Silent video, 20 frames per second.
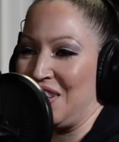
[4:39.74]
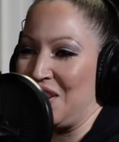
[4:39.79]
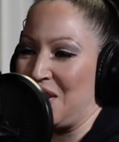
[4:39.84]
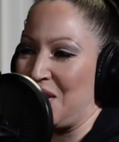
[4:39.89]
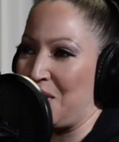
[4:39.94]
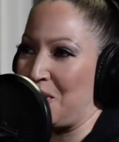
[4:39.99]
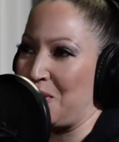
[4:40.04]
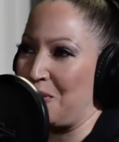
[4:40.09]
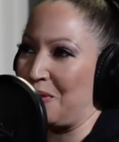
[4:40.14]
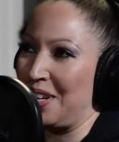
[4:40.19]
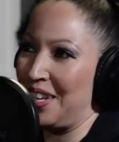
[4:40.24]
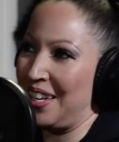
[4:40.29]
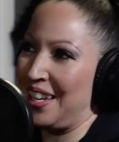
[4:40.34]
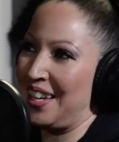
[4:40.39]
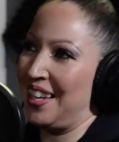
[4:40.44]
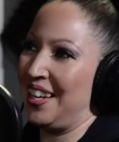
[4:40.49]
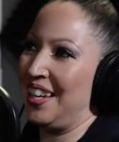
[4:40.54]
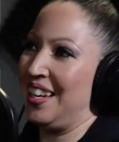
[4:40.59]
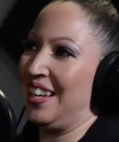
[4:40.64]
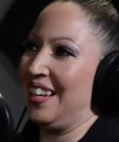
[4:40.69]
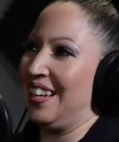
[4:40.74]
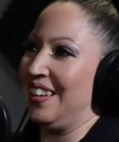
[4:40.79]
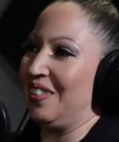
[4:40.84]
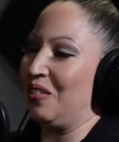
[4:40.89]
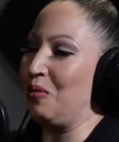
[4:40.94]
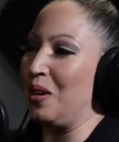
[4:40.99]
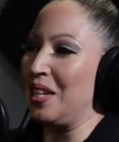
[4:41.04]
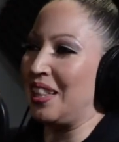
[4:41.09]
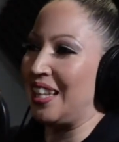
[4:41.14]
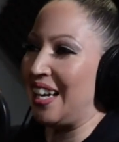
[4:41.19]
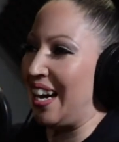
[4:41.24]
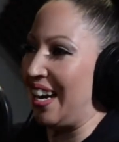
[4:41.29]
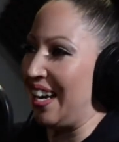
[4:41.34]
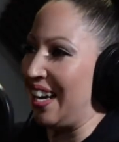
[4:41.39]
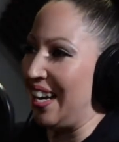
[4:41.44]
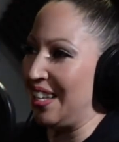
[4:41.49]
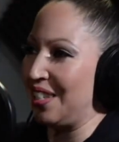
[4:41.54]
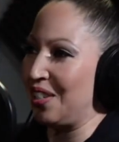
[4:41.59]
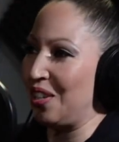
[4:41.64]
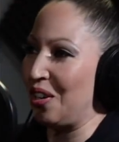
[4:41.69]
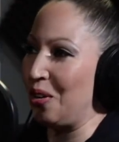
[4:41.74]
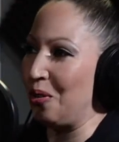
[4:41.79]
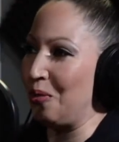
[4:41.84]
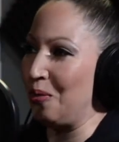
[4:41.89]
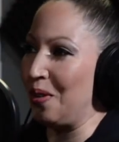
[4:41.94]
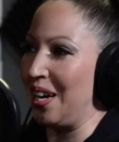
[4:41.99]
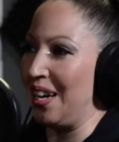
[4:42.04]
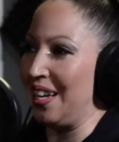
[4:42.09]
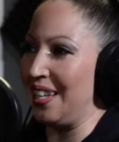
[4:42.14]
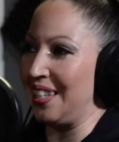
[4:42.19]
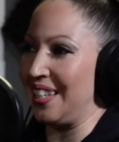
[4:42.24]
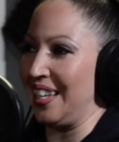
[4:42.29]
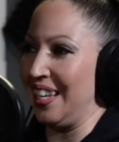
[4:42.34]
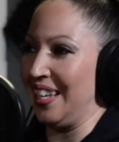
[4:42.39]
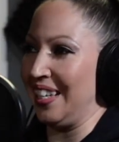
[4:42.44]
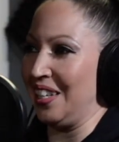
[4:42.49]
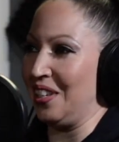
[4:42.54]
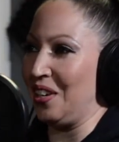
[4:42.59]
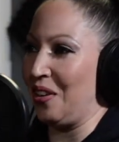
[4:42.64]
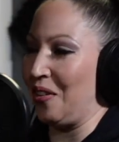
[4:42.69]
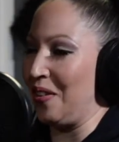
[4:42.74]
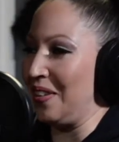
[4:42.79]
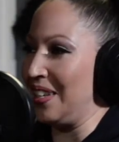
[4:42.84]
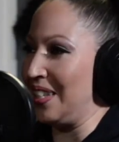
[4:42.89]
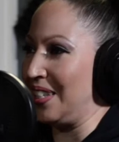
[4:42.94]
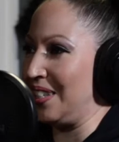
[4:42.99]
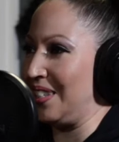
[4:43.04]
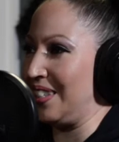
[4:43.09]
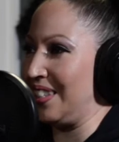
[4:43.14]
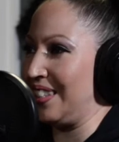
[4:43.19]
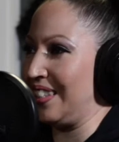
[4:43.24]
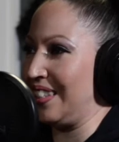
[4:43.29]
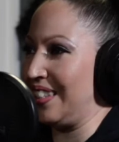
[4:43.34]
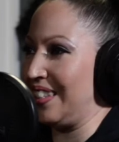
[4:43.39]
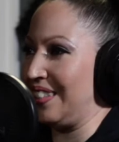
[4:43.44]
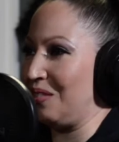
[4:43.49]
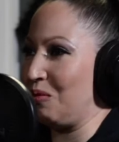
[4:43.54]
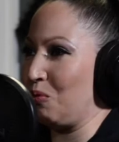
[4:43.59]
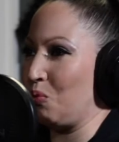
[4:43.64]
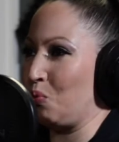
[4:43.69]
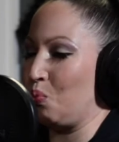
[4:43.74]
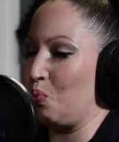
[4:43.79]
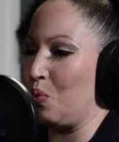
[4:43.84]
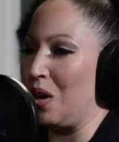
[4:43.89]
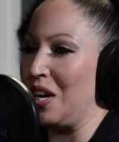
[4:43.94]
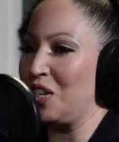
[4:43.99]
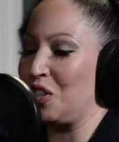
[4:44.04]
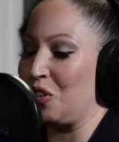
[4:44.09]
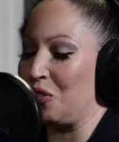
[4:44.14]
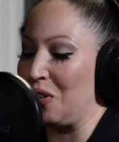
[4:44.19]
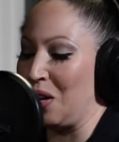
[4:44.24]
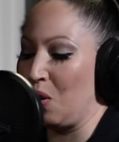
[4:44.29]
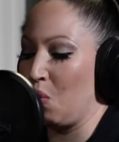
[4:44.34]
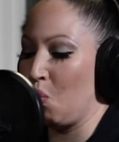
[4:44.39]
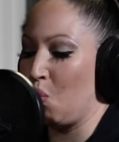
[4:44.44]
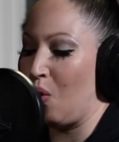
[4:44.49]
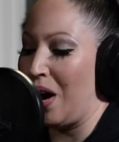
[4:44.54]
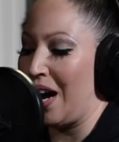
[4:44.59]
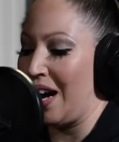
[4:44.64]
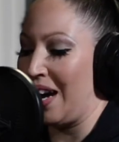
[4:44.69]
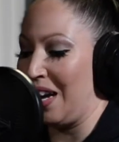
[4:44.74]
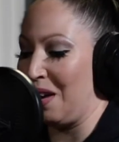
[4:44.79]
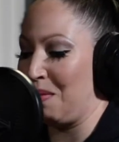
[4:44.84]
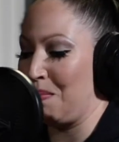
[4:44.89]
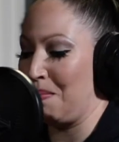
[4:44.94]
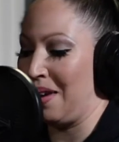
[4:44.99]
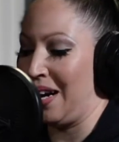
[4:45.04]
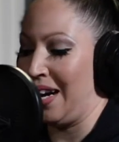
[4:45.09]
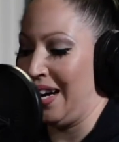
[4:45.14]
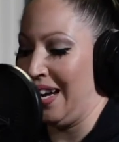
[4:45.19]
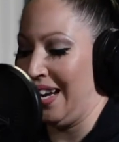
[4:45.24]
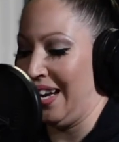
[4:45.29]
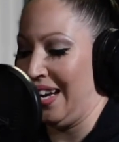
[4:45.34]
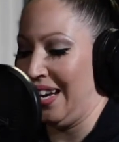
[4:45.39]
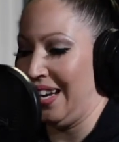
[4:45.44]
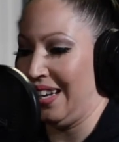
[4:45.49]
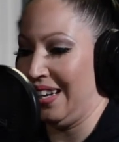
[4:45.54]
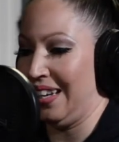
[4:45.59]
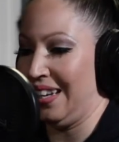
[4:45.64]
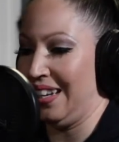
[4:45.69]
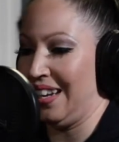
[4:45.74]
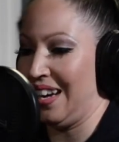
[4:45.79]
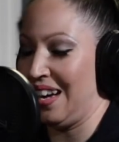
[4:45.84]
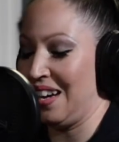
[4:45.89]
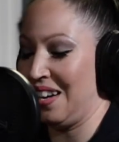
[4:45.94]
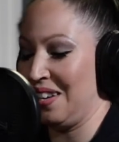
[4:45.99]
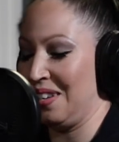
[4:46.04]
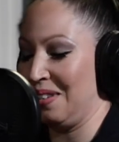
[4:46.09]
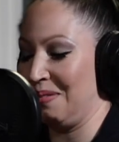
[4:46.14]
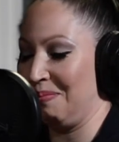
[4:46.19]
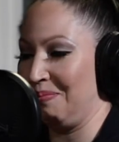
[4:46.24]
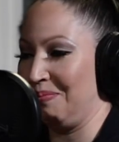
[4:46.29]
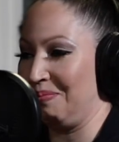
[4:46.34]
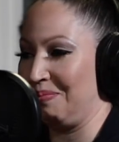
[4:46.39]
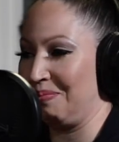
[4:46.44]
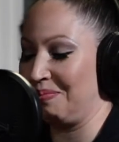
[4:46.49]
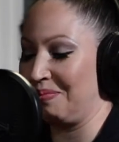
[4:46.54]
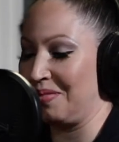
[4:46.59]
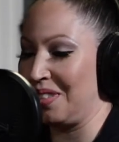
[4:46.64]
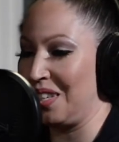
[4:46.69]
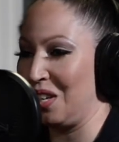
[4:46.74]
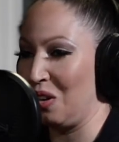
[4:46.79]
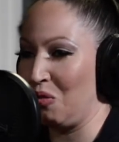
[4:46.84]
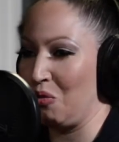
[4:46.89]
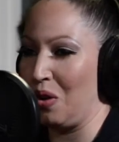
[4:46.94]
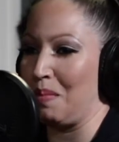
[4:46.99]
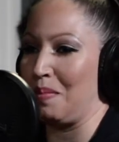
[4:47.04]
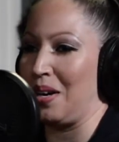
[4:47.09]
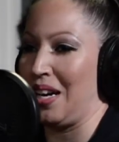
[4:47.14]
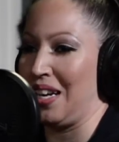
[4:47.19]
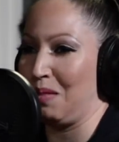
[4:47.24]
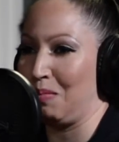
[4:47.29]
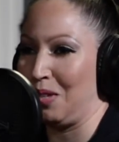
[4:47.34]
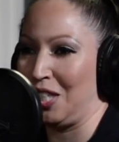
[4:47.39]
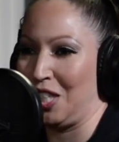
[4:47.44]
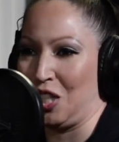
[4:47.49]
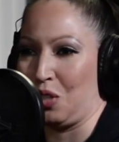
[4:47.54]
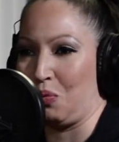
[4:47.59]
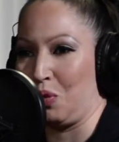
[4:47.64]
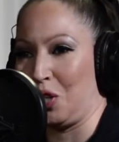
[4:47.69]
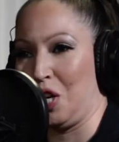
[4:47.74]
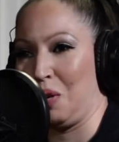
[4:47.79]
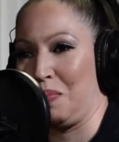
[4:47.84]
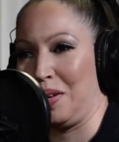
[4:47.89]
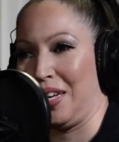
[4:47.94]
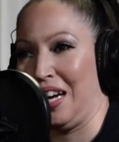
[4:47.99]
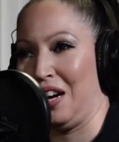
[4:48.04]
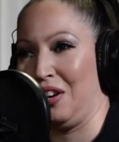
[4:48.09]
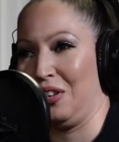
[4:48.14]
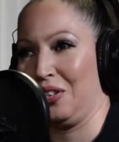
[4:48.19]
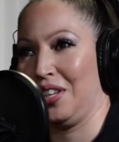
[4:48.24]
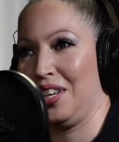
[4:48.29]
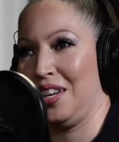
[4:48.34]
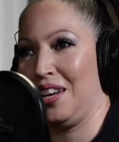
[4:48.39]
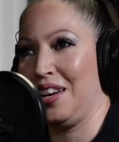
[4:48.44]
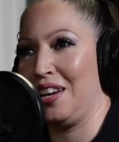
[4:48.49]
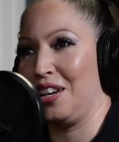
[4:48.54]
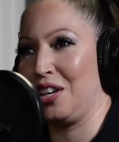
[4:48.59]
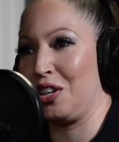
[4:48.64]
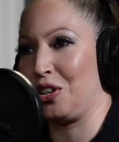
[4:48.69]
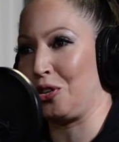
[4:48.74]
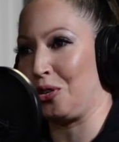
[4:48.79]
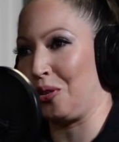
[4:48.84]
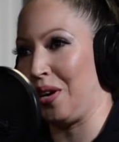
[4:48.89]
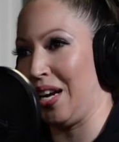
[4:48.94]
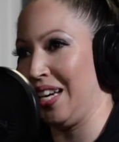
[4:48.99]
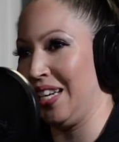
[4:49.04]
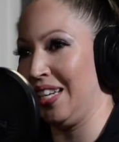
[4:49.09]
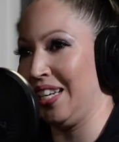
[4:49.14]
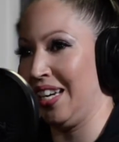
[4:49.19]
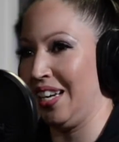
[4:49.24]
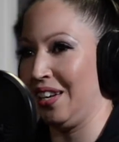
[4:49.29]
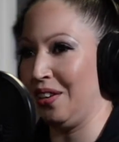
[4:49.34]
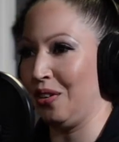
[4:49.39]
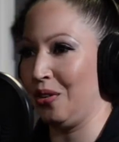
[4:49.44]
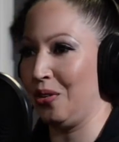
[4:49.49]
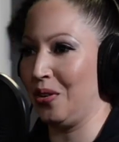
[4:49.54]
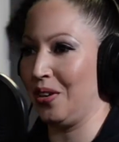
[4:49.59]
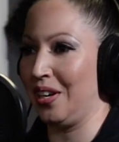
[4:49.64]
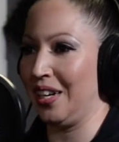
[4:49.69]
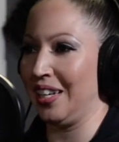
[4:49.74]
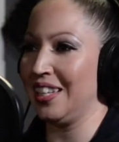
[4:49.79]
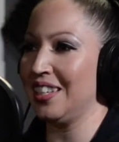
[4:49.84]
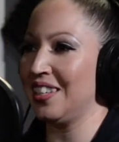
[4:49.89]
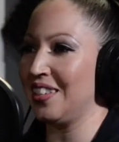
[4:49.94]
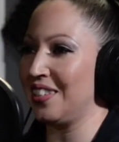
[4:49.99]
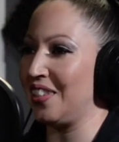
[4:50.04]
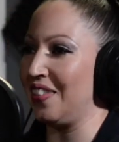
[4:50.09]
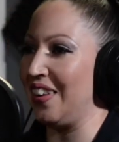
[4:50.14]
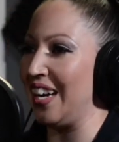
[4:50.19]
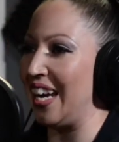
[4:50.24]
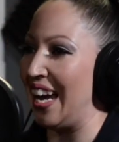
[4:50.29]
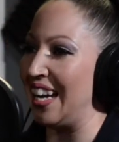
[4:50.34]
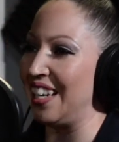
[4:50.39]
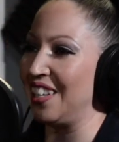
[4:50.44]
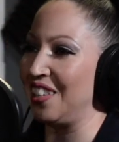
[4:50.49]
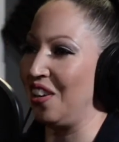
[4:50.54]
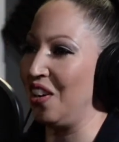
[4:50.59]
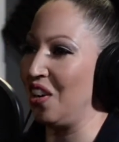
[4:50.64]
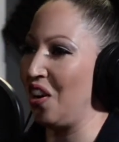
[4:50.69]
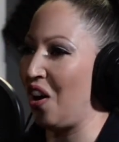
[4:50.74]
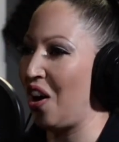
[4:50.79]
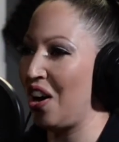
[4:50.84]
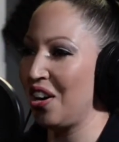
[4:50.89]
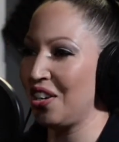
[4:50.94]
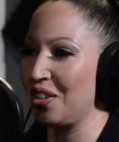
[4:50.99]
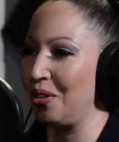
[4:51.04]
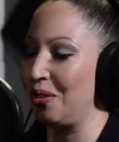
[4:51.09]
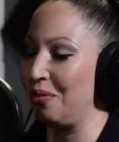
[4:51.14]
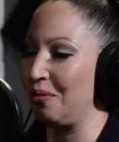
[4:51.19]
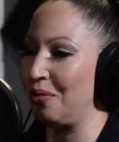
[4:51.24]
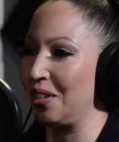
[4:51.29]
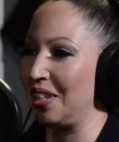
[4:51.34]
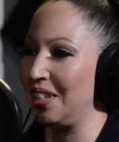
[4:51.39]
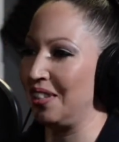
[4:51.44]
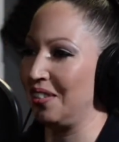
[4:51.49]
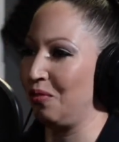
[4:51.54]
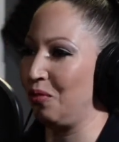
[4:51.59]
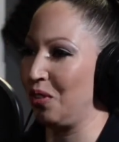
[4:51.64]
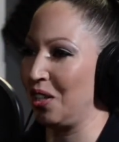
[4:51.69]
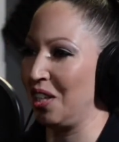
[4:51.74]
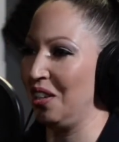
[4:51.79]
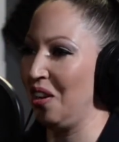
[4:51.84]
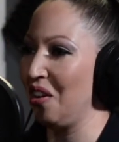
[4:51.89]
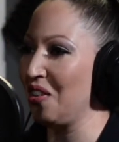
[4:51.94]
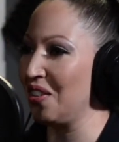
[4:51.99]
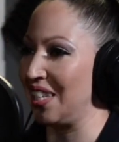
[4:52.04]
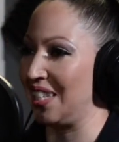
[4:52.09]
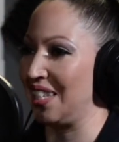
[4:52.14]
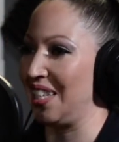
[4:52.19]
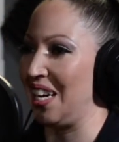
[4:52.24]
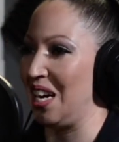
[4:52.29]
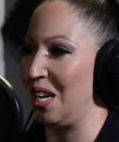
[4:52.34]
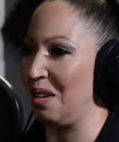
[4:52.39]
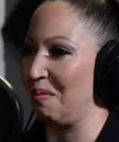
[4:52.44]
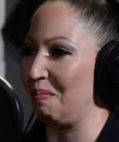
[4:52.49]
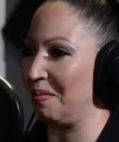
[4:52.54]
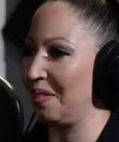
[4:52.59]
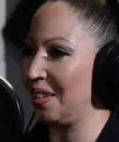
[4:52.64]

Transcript: know what the I S O was, and you know, I was wondering why my um, you know, why my images were coming out grainy, or you know, so I had it on auto for the for the longest time.